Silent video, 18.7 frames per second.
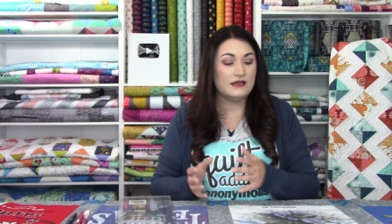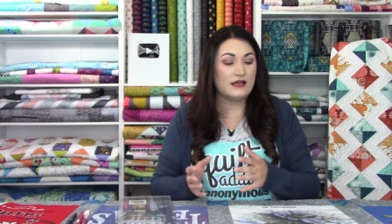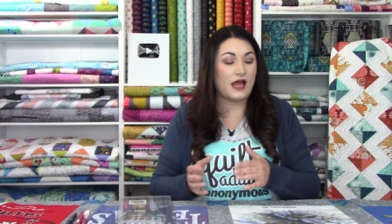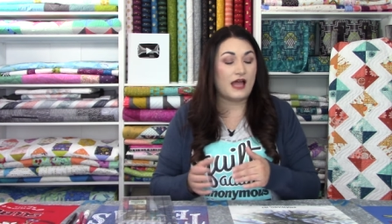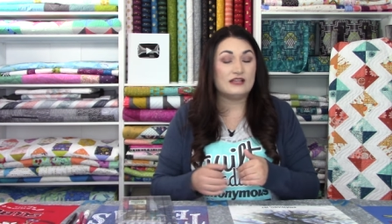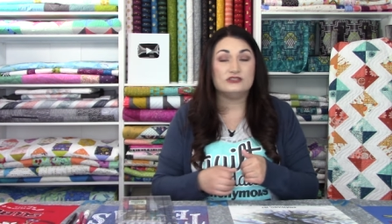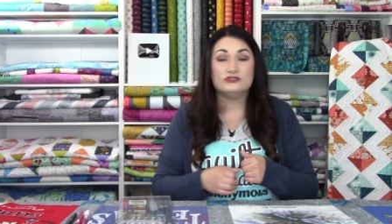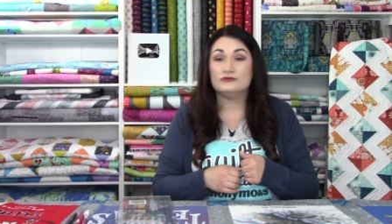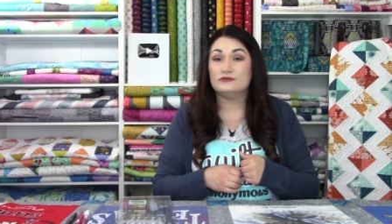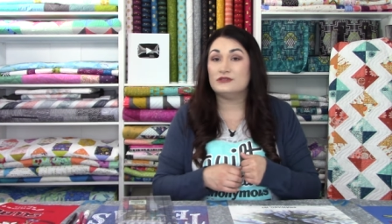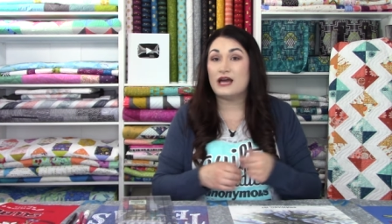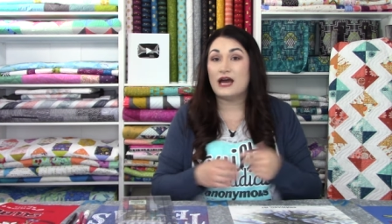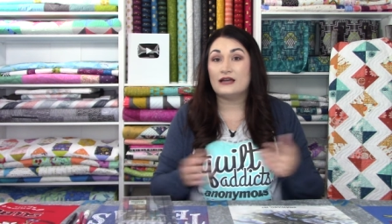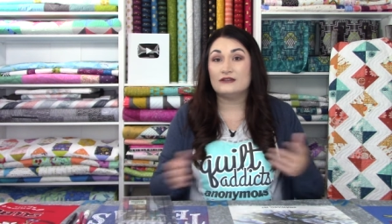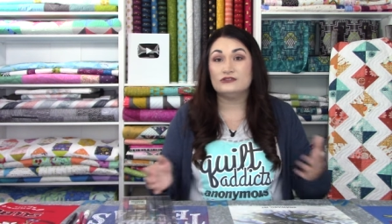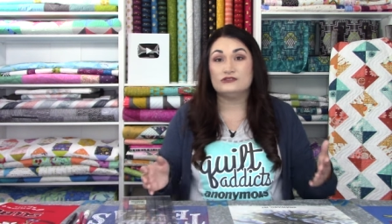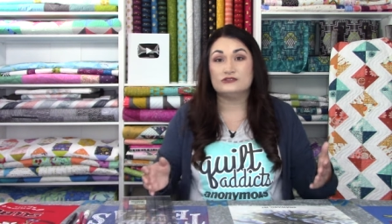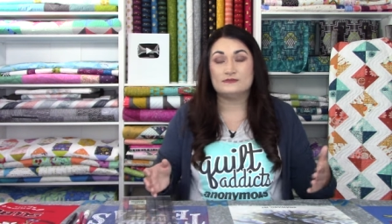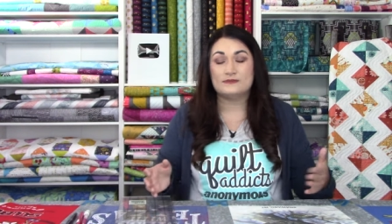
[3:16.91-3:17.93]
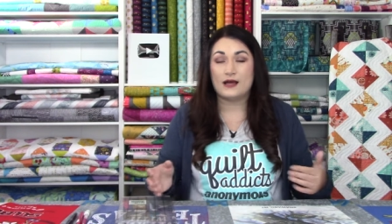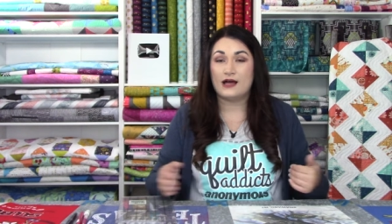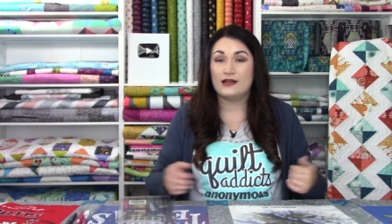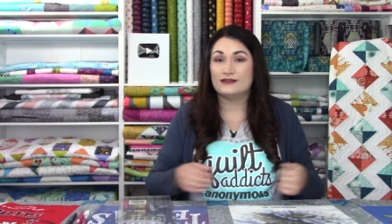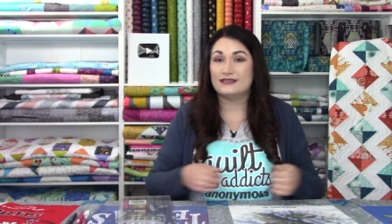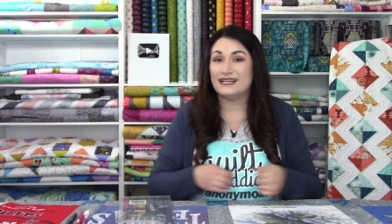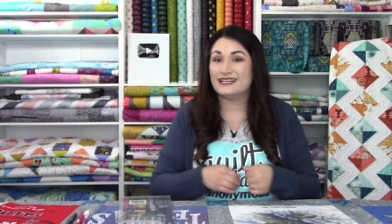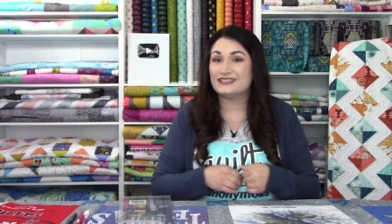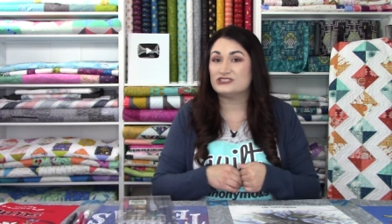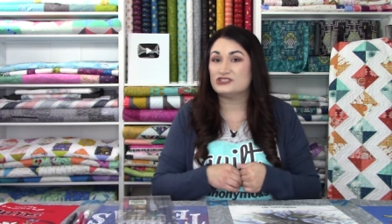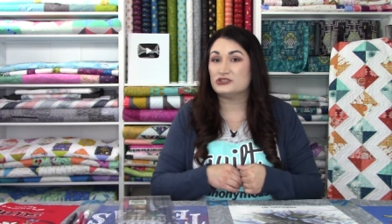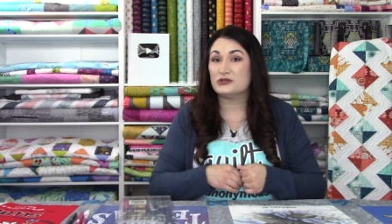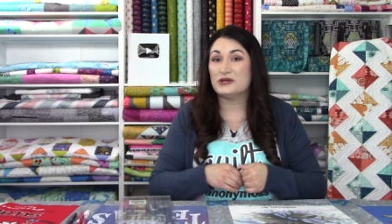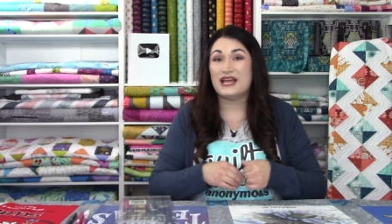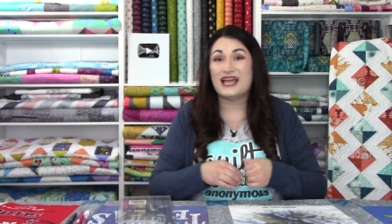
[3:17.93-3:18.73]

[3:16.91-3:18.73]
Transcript: I do not use polyester